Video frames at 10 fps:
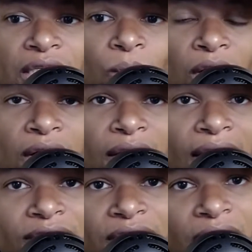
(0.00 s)
we're going to
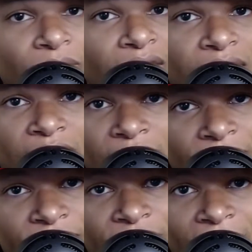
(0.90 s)
have to get ready to get in the
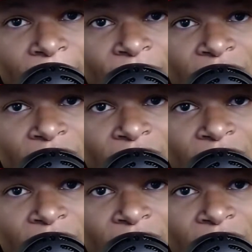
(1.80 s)
fight.